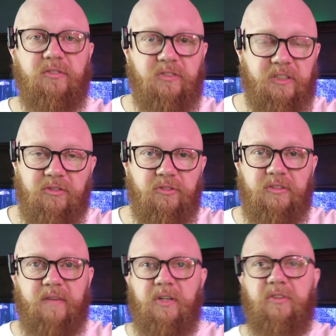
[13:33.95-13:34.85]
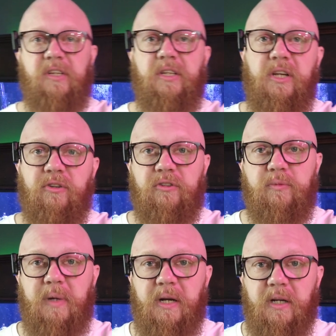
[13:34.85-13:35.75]
6 or 7 or 10 years
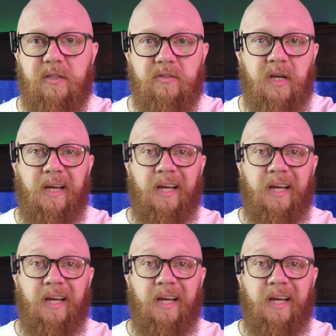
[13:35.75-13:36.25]
experience